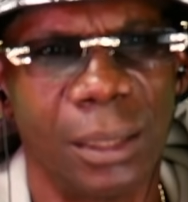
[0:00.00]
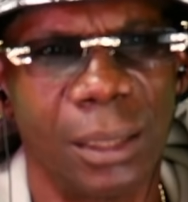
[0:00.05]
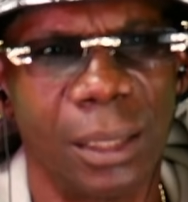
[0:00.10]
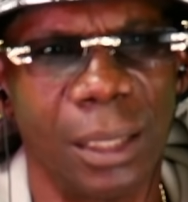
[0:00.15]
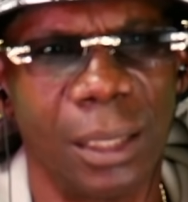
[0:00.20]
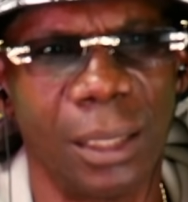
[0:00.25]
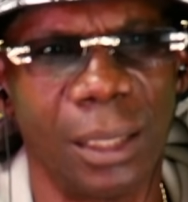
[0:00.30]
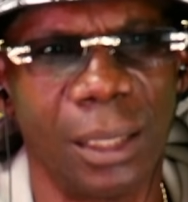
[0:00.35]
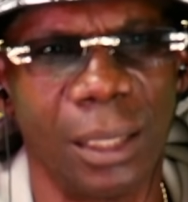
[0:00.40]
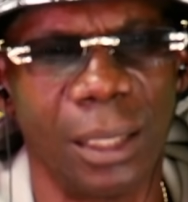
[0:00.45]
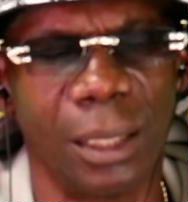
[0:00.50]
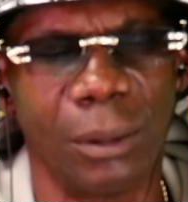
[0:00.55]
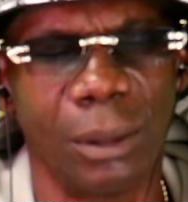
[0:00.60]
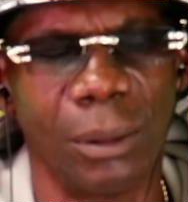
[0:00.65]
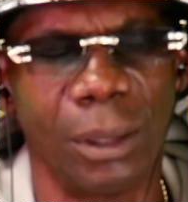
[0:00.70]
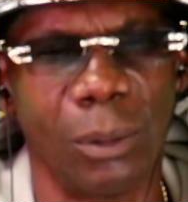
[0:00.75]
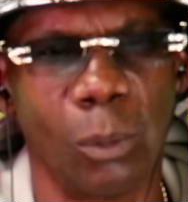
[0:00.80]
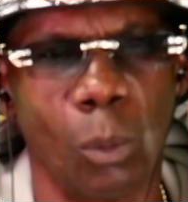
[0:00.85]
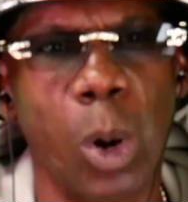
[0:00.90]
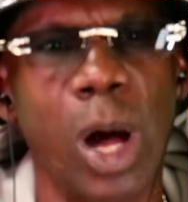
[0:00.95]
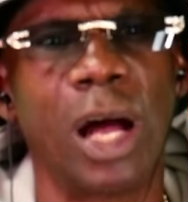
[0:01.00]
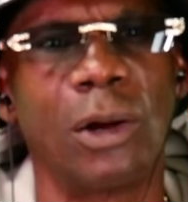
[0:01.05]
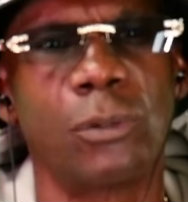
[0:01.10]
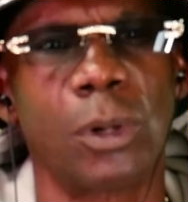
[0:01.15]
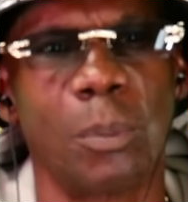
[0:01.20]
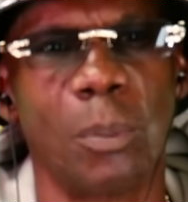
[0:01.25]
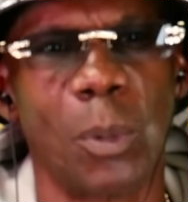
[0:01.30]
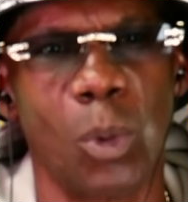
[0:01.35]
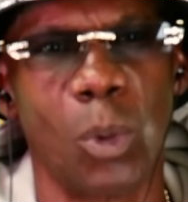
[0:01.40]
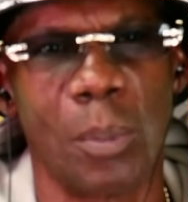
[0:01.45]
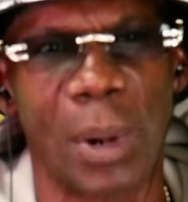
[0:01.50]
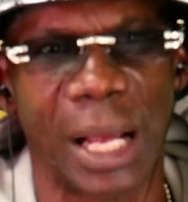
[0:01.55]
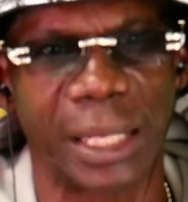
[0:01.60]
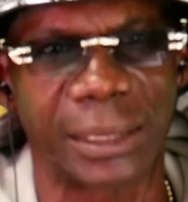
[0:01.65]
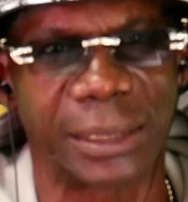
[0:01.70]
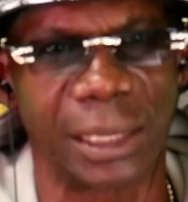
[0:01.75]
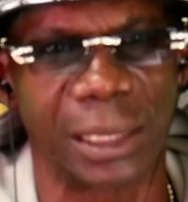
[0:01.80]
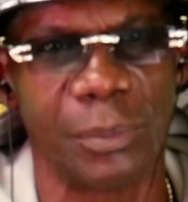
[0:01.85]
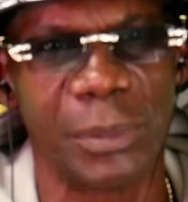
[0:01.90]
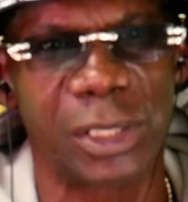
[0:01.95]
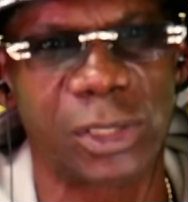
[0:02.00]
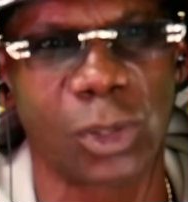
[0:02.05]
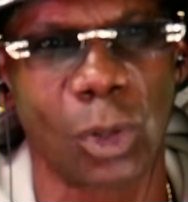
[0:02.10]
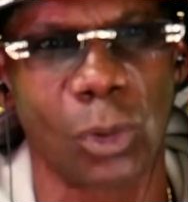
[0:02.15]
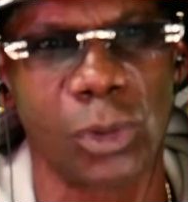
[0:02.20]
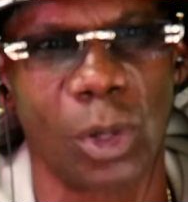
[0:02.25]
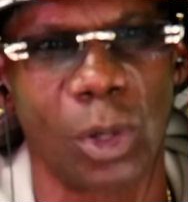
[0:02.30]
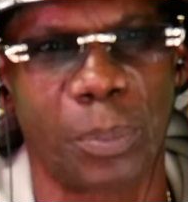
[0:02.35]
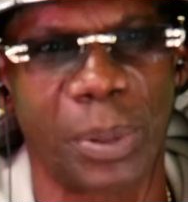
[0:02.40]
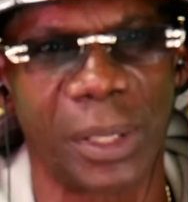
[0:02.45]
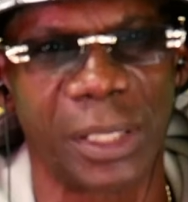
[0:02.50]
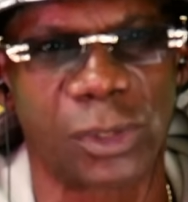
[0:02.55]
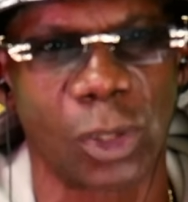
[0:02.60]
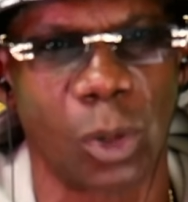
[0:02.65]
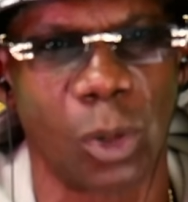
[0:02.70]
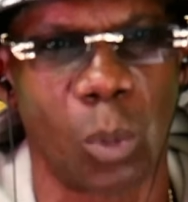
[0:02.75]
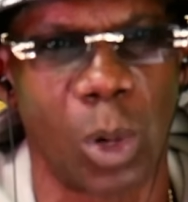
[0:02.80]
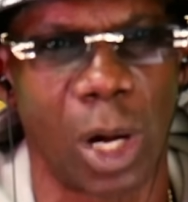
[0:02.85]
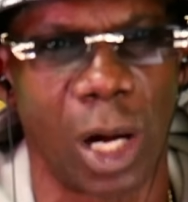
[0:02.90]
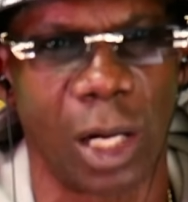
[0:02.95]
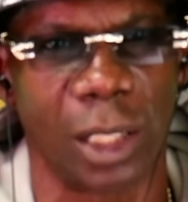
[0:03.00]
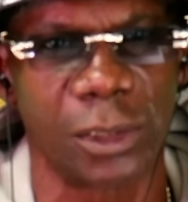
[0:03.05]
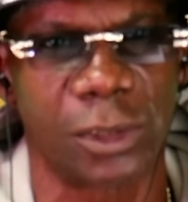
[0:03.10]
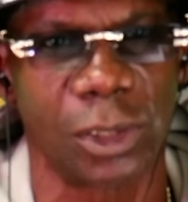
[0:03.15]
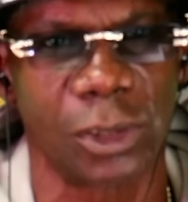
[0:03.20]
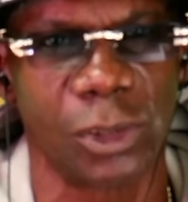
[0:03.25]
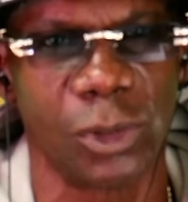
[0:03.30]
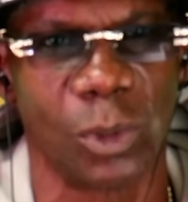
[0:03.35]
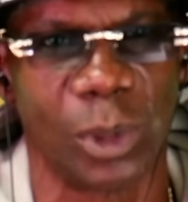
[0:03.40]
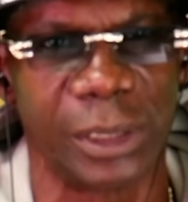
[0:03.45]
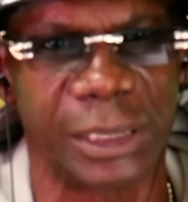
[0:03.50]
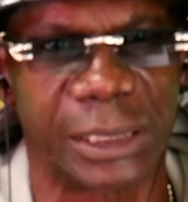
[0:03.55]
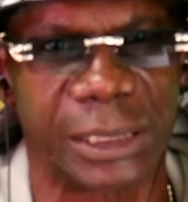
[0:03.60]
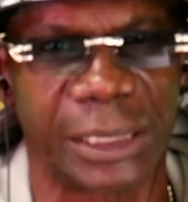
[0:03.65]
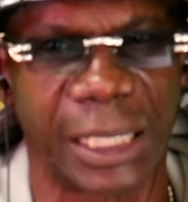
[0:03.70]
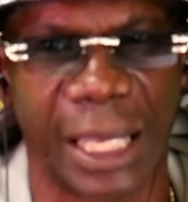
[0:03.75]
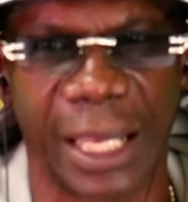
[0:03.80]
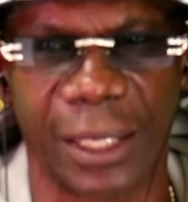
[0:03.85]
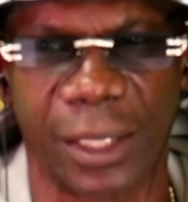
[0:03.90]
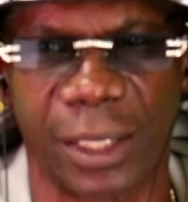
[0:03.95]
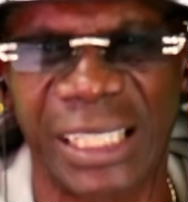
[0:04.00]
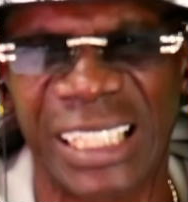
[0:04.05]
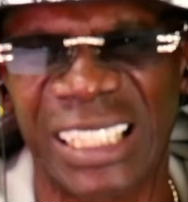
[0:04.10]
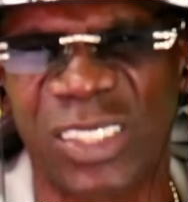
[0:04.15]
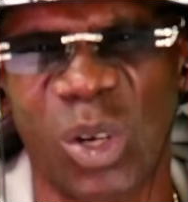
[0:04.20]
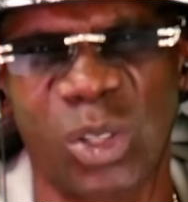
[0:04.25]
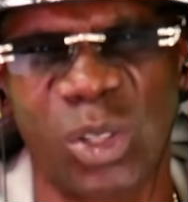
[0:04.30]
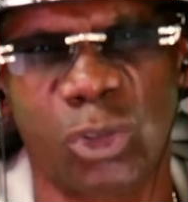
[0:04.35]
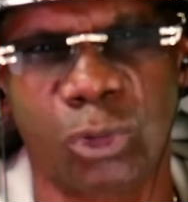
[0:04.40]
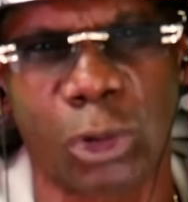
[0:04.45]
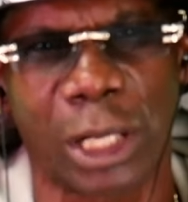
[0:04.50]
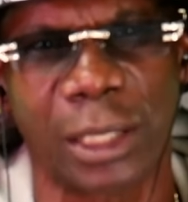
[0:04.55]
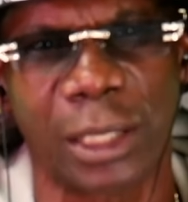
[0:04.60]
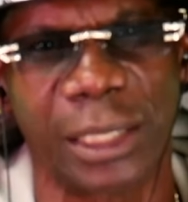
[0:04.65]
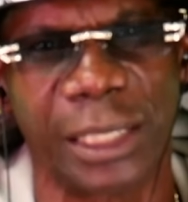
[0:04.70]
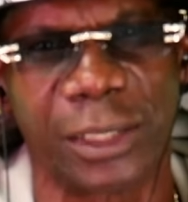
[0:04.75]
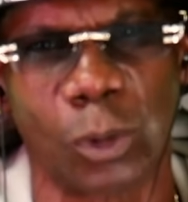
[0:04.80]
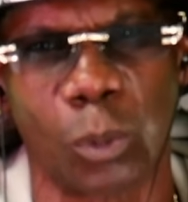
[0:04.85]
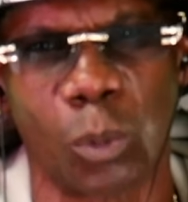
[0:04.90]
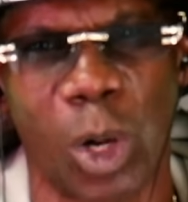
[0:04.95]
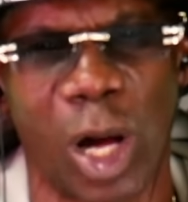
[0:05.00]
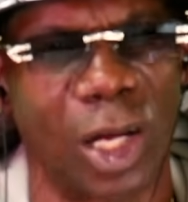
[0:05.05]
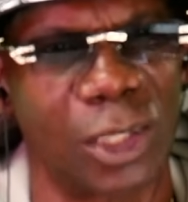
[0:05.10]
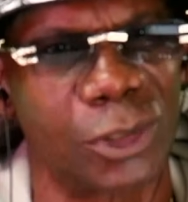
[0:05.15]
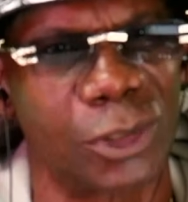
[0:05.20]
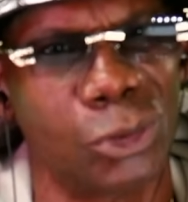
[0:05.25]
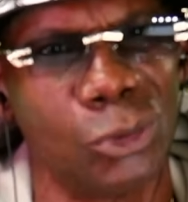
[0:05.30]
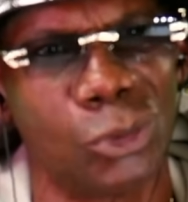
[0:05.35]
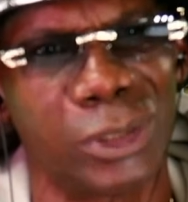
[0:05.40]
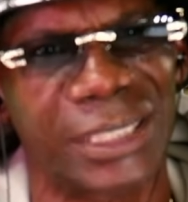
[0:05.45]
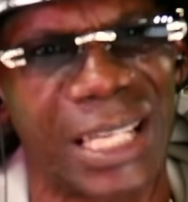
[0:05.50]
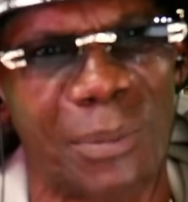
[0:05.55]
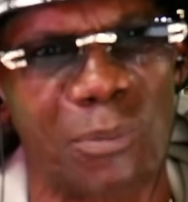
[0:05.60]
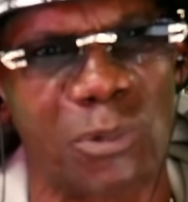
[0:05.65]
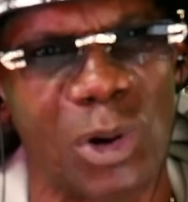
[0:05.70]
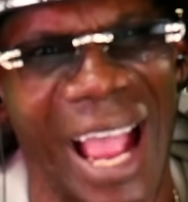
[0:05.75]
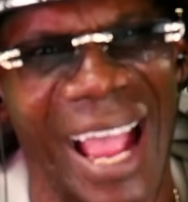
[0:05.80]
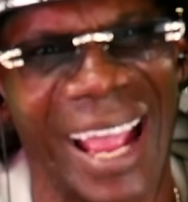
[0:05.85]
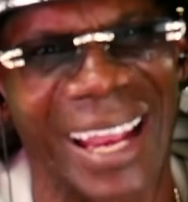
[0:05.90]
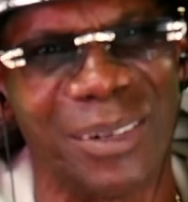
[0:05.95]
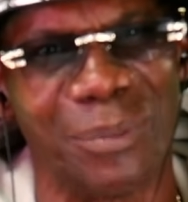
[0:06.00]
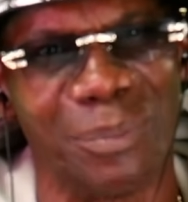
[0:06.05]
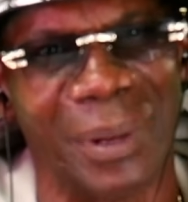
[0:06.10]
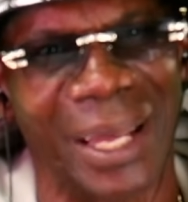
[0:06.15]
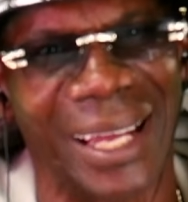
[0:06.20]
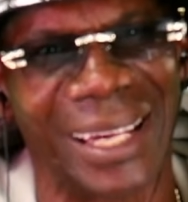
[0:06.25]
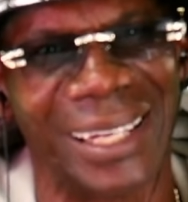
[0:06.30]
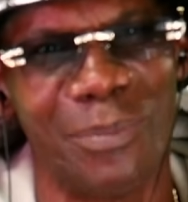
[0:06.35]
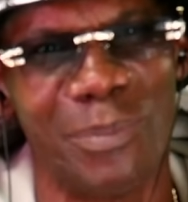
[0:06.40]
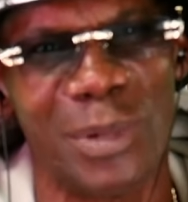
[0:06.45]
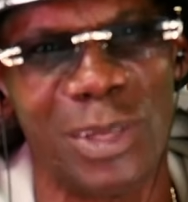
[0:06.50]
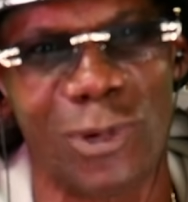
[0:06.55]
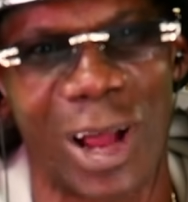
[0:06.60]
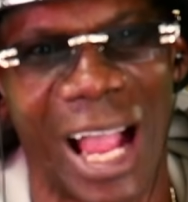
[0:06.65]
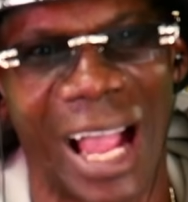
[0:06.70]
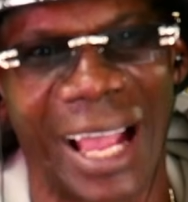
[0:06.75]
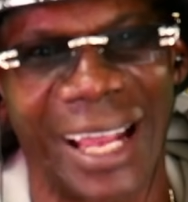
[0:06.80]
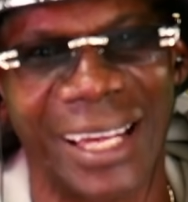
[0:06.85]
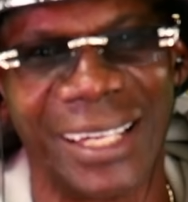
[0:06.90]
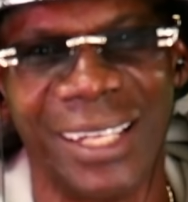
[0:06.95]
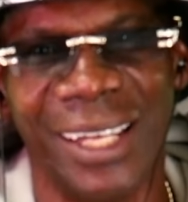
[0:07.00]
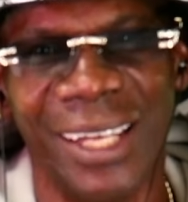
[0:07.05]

uh, uh, uh, Juan Ramon Mata. Let me show you a picture of Juan so you understand. Because it's going to trickle into Juan, too, because I'm riding, man. Let me ride.